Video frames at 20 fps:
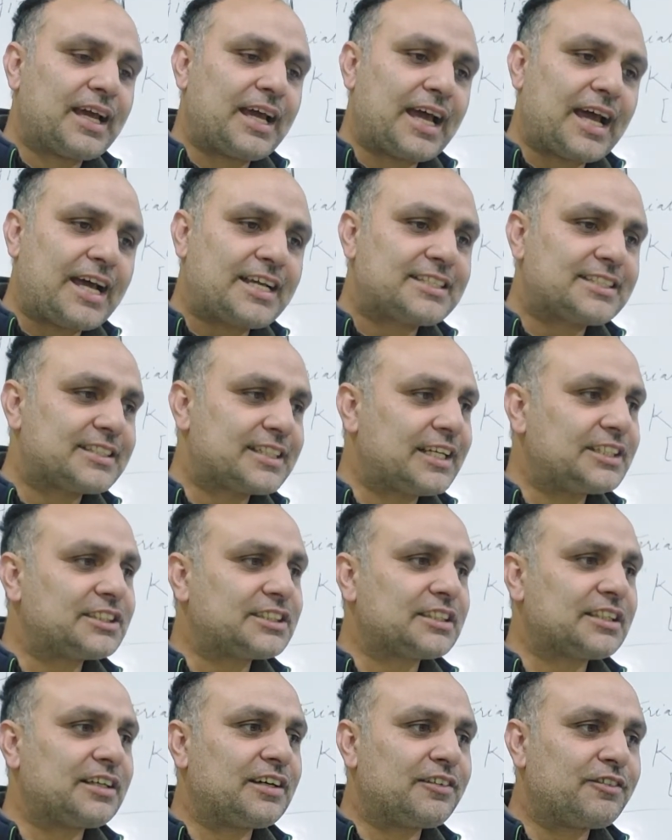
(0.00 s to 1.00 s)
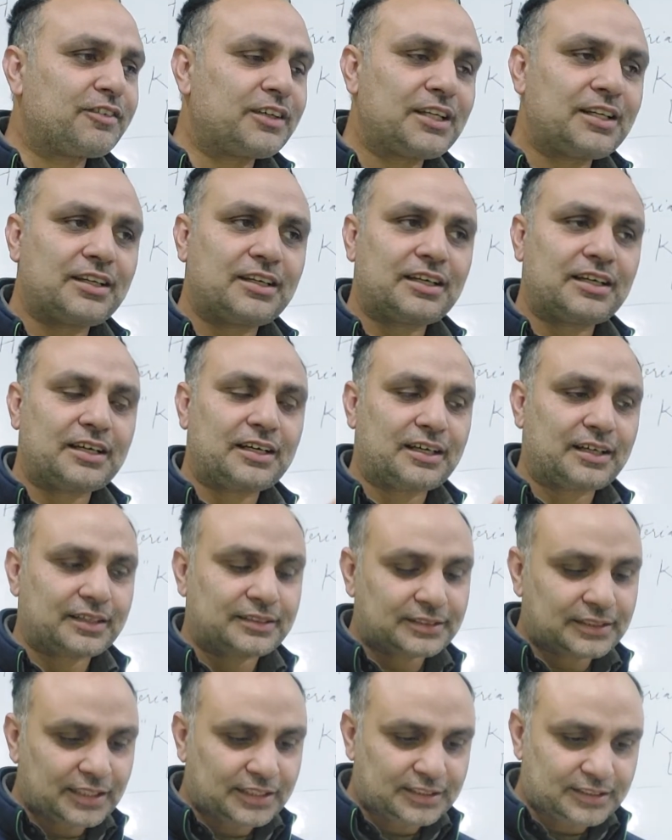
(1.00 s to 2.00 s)
as such will
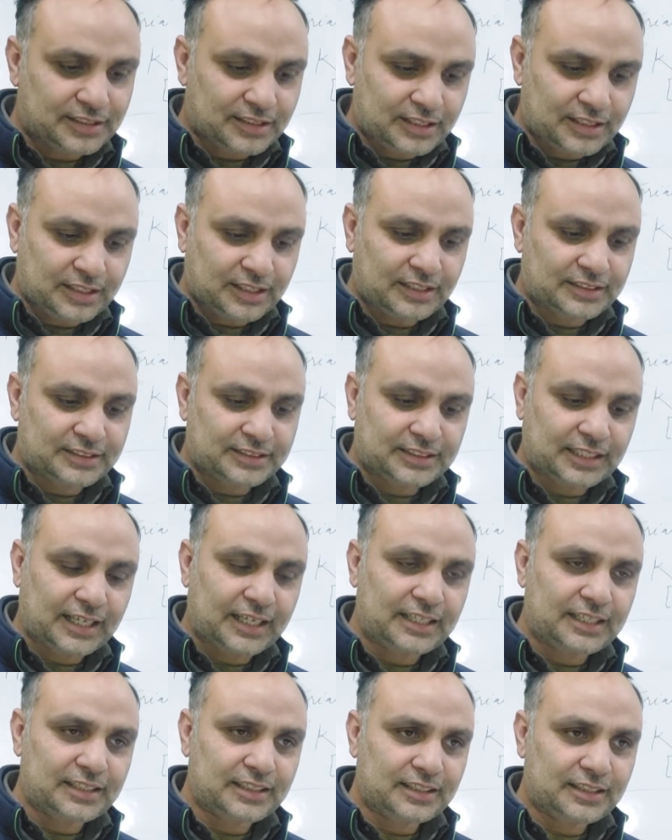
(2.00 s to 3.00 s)
just reconcile